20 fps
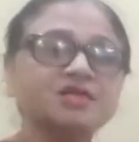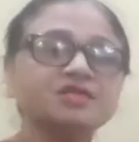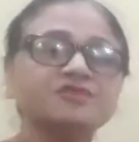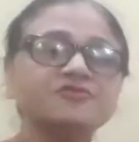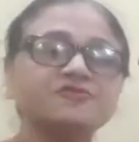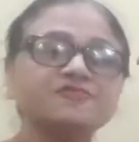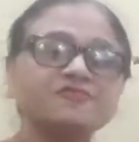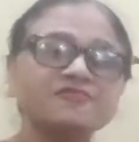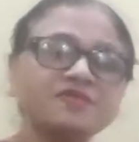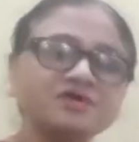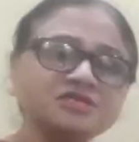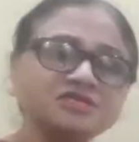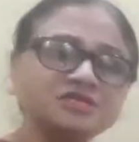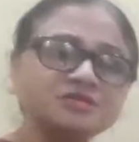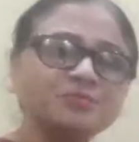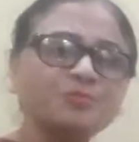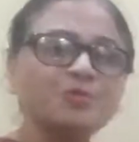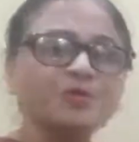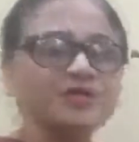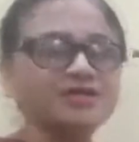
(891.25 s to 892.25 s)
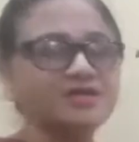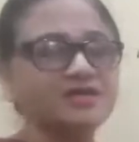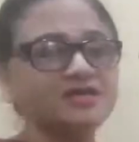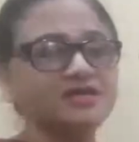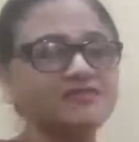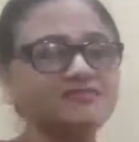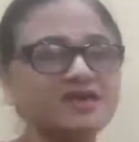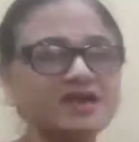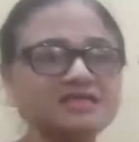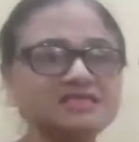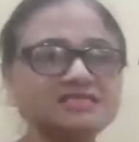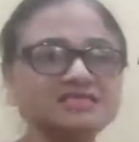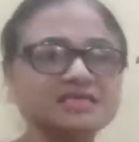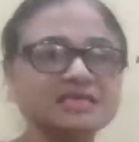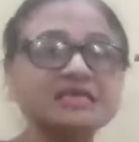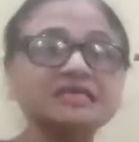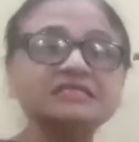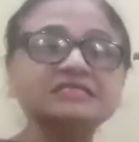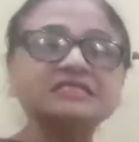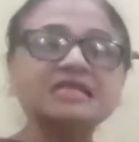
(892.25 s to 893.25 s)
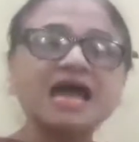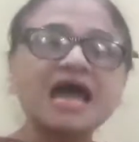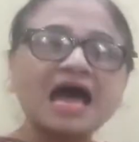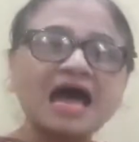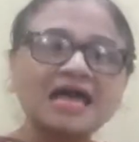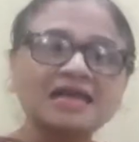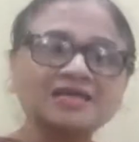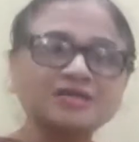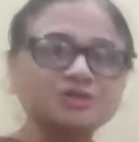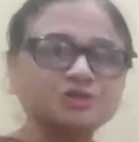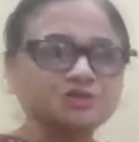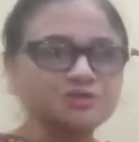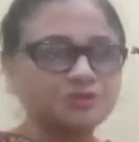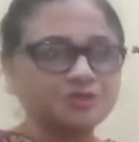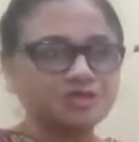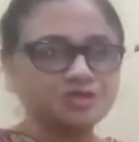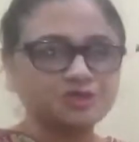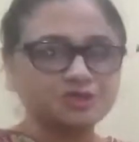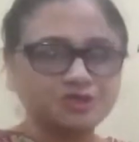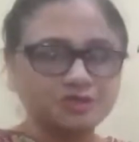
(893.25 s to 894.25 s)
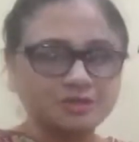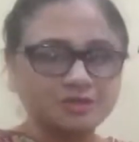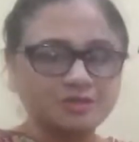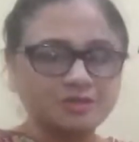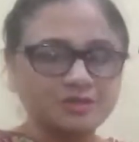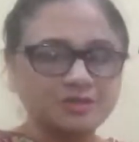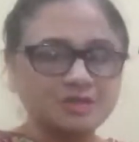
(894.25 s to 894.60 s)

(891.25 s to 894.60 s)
The first poetic device is alliteration.